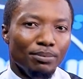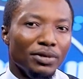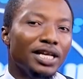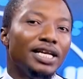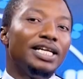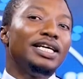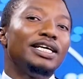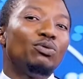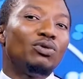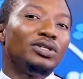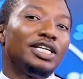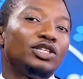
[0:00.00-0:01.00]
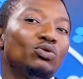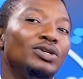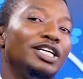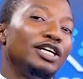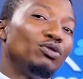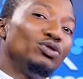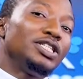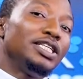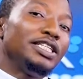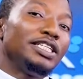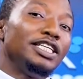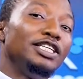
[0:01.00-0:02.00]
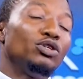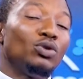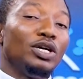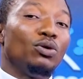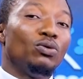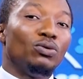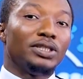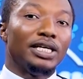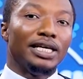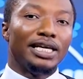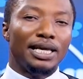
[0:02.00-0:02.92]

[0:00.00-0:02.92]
Immediately, he wanted to negotiate into a hotel.